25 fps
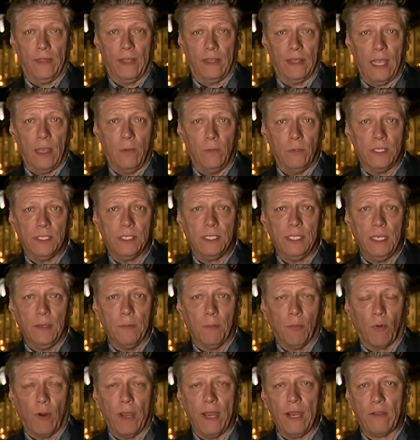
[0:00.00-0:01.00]
that they would see a
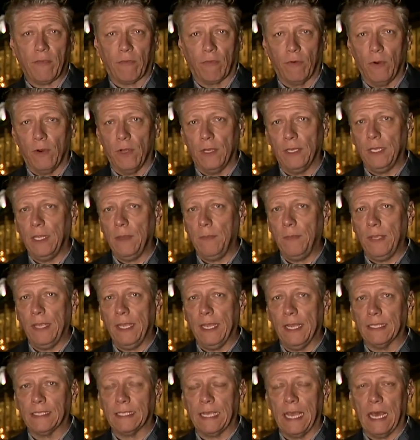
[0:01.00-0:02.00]
breakthrough on
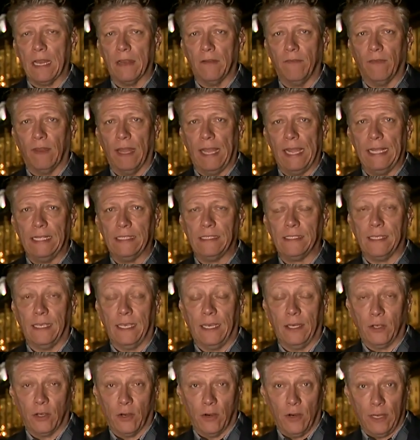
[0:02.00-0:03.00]
DPS out of
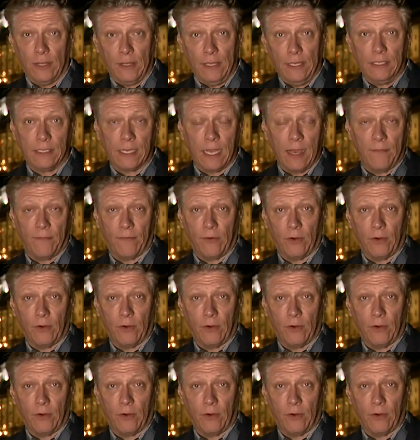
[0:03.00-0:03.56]
Lansing during these